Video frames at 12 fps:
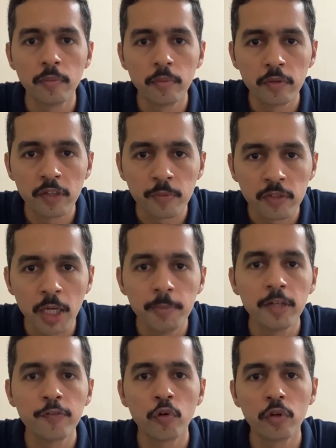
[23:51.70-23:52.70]

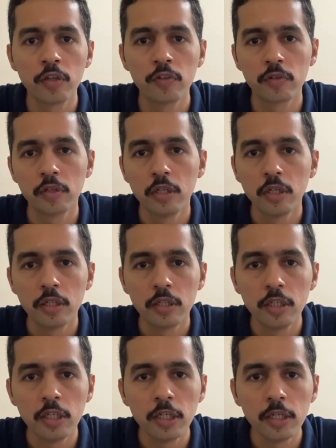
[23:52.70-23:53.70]
subscribing for is
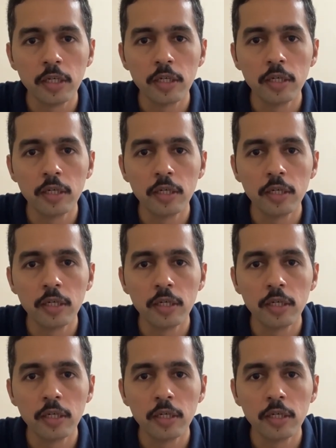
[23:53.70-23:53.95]
the